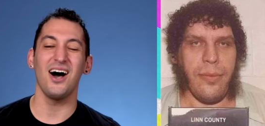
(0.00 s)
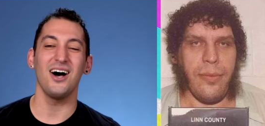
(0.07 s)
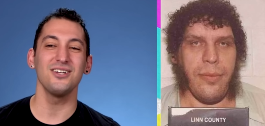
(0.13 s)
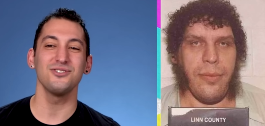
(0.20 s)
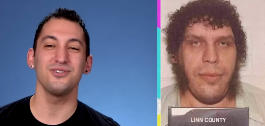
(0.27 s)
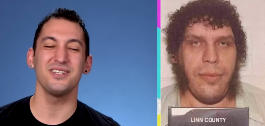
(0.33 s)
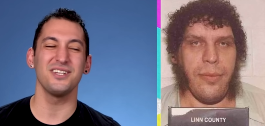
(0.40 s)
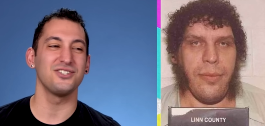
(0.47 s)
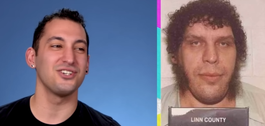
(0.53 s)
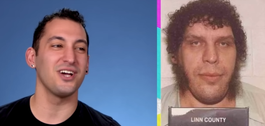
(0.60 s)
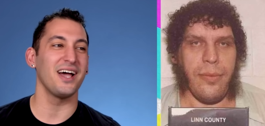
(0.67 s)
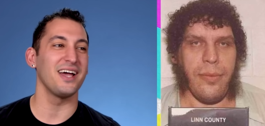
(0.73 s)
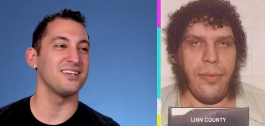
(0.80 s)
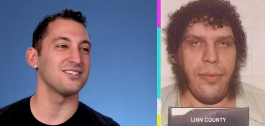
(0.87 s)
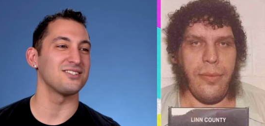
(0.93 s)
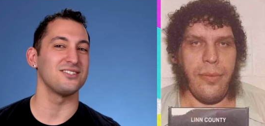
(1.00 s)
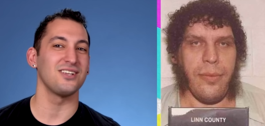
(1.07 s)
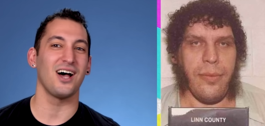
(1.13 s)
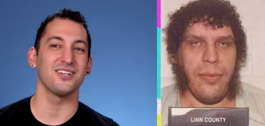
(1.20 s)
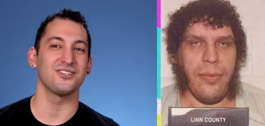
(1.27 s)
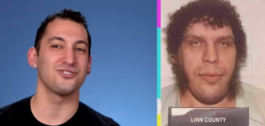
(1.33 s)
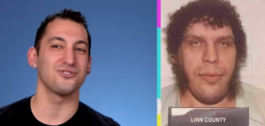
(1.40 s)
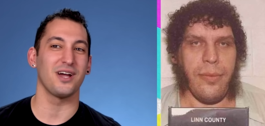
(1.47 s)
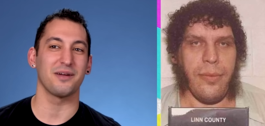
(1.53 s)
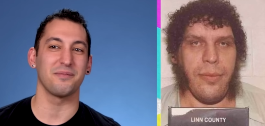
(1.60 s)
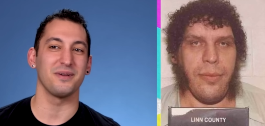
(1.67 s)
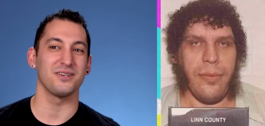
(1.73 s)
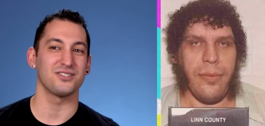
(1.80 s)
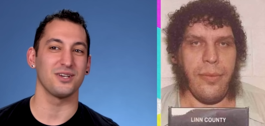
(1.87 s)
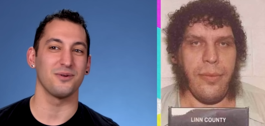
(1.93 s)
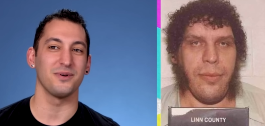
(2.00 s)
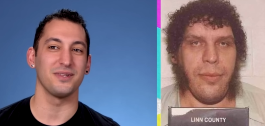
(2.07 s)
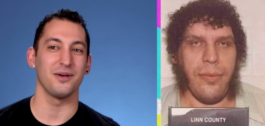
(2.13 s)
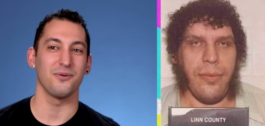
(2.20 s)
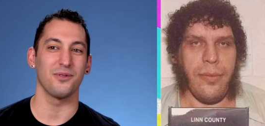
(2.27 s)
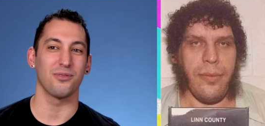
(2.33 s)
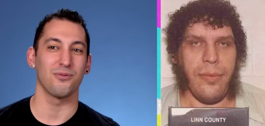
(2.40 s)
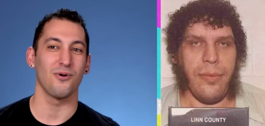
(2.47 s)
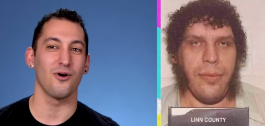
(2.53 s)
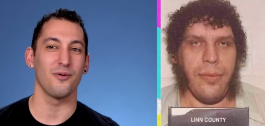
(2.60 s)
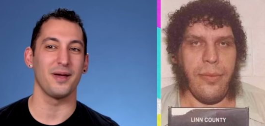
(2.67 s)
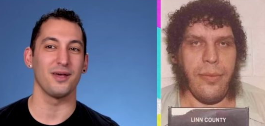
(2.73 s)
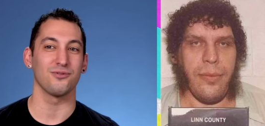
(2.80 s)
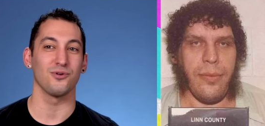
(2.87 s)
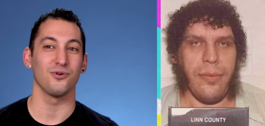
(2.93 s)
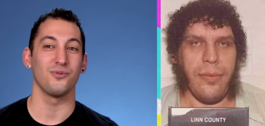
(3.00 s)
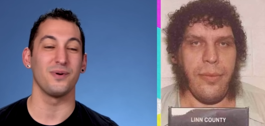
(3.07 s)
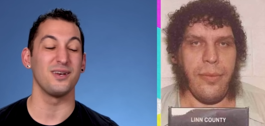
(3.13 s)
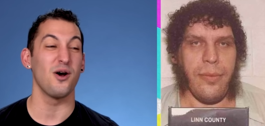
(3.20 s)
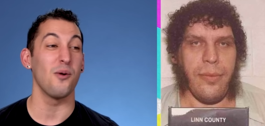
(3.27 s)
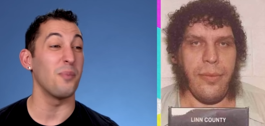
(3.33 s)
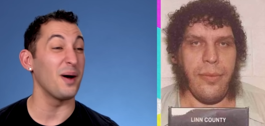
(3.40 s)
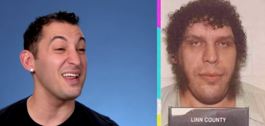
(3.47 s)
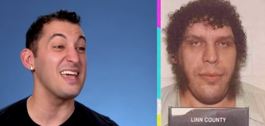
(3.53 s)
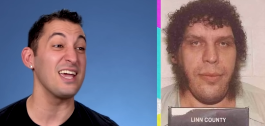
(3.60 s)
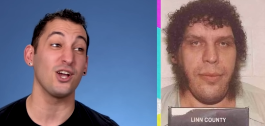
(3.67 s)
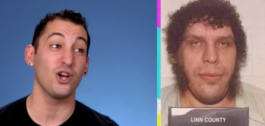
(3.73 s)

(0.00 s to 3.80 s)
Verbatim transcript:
Speaker 1: Andre the Giant does not strike me as someone that would throw a man through a window, but he